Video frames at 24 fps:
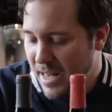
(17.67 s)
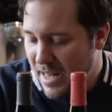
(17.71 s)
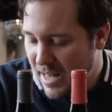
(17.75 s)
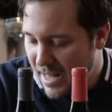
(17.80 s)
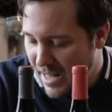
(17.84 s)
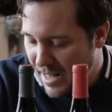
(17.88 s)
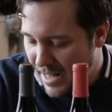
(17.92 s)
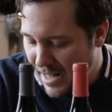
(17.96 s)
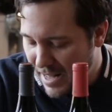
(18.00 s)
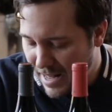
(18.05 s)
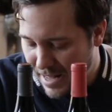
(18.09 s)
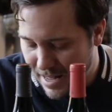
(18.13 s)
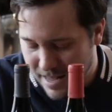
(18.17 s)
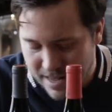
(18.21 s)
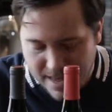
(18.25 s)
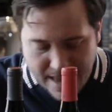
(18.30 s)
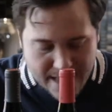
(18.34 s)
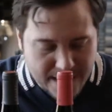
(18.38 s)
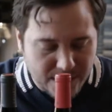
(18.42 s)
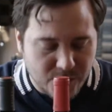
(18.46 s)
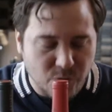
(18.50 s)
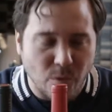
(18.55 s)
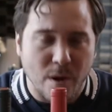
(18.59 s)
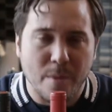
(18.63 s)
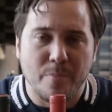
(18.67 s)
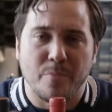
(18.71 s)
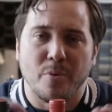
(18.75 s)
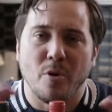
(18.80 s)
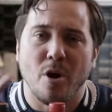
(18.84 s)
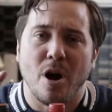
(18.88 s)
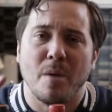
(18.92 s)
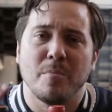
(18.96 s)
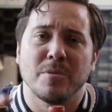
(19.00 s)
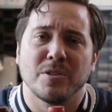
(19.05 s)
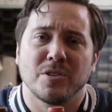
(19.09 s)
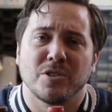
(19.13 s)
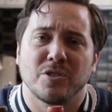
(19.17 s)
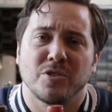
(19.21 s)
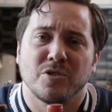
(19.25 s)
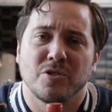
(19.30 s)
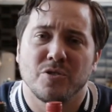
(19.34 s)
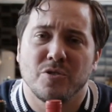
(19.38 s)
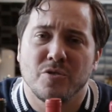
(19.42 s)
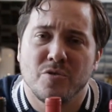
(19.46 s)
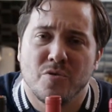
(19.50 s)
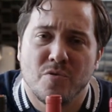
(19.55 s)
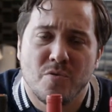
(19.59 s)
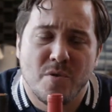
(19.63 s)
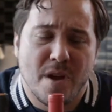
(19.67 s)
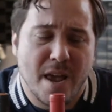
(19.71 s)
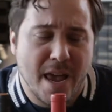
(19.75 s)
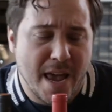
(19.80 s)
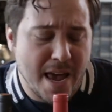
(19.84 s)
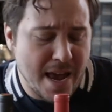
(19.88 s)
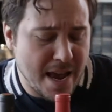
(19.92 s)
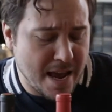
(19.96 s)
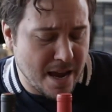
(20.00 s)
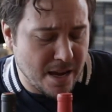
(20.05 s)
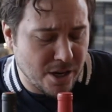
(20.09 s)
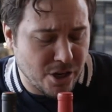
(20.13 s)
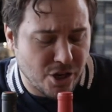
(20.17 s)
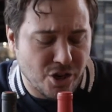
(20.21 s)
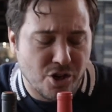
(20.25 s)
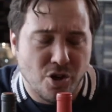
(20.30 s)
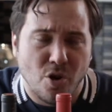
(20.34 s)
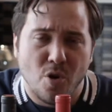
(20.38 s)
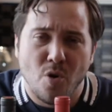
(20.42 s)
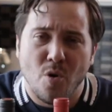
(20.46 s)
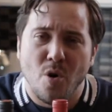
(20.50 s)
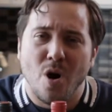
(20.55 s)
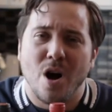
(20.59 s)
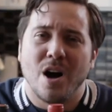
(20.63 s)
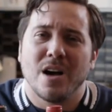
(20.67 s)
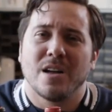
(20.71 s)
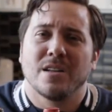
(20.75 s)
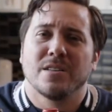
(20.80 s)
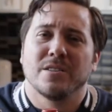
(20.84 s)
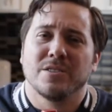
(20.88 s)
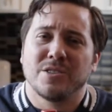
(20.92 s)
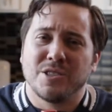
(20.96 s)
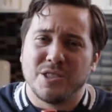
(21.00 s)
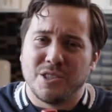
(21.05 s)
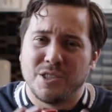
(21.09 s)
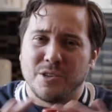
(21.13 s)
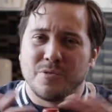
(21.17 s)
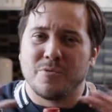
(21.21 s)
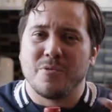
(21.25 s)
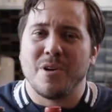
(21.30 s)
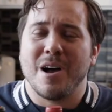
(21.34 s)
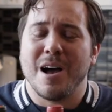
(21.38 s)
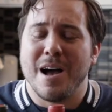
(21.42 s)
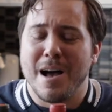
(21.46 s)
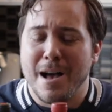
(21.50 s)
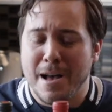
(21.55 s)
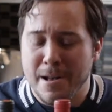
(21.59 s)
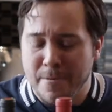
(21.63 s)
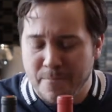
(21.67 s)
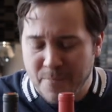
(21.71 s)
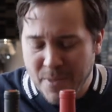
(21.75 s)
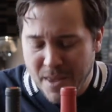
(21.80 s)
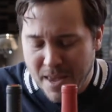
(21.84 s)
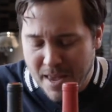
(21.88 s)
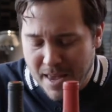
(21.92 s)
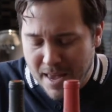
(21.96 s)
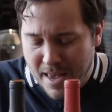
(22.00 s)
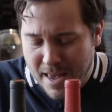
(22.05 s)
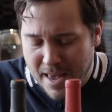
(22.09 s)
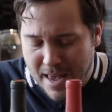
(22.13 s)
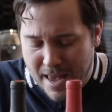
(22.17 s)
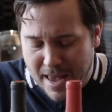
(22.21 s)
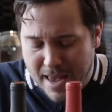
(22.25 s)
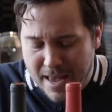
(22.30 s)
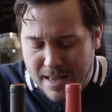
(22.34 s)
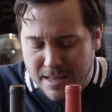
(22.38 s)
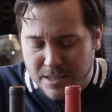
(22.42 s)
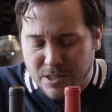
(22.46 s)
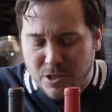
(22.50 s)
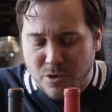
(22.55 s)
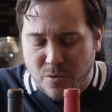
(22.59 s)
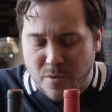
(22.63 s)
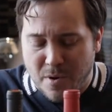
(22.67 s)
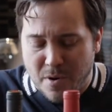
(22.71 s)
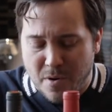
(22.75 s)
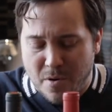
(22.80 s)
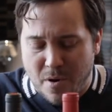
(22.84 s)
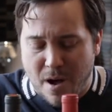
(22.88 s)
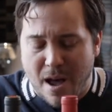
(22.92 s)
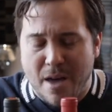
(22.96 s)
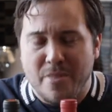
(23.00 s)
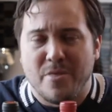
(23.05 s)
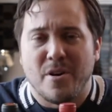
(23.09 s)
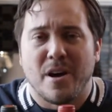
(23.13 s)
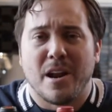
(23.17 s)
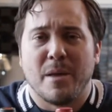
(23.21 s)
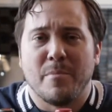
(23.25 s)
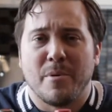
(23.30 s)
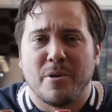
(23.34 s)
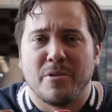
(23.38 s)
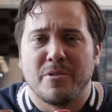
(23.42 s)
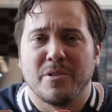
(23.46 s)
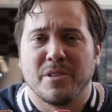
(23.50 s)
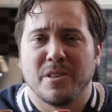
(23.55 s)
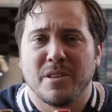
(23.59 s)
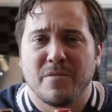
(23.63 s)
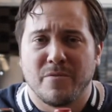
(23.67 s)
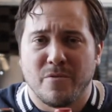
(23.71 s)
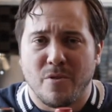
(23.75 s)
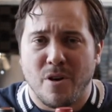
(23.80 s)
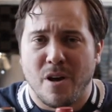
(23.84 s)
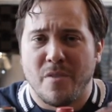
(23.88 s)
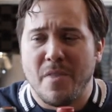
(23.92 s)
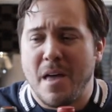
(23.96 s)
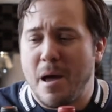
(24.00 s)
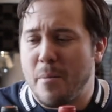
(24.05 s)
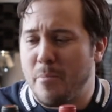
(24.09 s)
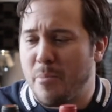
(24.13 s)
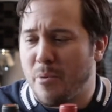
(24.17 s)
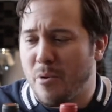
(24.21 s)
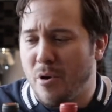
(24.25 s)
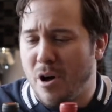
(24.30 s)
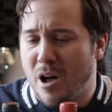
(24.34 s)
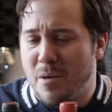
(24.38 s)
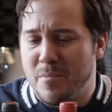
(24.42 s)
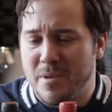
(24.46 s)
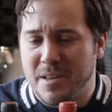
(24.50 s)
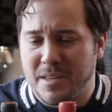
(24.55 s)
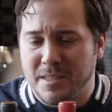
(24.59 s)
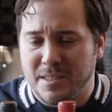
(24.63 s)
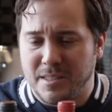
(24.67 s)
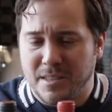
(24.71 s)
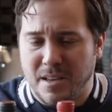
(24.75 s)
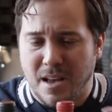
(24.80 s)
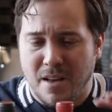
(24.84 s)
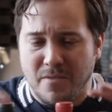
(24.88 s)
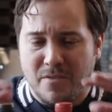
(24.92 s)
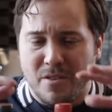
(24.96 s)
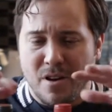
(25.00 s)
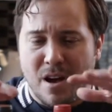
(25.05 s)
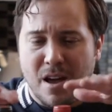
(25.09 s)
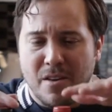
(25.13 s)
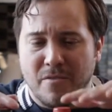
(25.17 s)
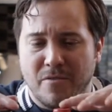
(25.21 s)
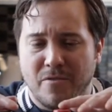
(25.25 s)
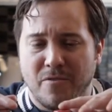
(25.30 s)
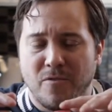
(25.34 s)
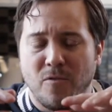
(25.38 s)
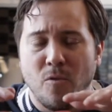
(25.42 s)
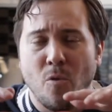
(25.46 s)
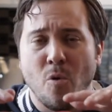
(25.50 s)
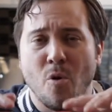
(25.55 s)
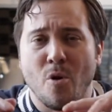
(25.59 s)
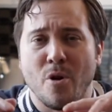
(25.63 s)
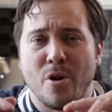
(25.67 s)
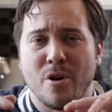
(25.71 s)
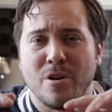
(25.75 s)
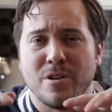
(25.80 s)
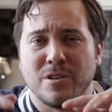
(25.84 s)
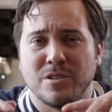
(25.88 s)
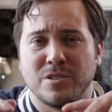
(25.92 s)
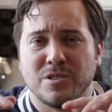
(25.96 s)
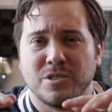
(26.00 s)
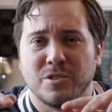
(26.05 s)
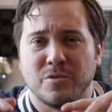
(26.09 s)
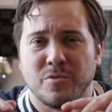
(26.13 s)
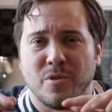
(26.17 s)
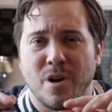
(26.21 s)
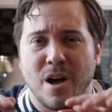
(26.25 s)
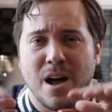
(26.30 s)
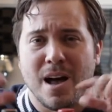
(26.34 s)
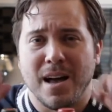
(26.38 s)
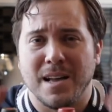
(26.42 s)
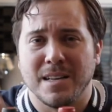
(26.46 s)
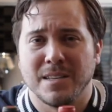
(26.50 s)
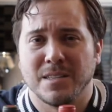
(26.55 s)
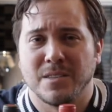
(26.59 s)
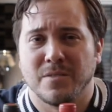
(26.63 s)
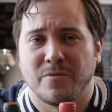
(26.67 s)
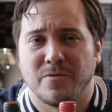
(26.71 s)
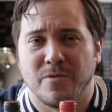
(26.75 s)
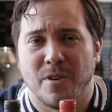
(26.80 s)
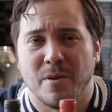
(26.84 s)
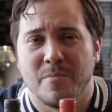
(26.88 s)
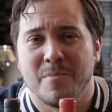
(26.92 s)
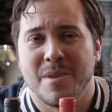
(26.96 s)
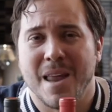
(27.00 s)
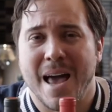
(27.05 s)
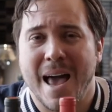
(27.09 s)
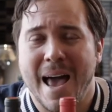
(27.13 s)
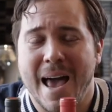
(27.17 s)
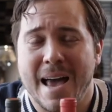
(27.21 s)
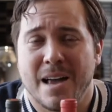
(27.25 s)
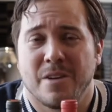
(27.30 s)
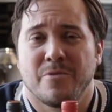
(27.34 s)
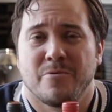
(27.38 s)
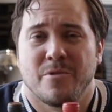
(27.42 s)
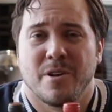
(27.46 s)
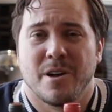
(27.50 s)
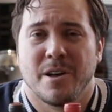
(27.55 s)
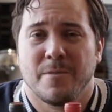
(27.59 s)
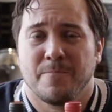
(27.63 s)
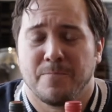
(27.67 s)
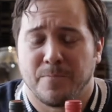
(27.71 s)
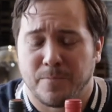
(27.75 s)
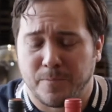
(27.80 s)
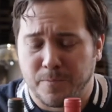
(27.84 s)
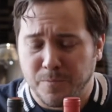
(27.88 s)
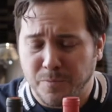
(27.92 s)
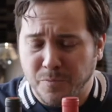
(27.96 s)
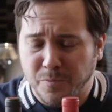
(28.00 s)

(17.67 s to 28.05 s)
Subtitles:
And so I promised you a show on Syrah, and so I thought I better deliver on that promise. I've got four Syrahs from Niagara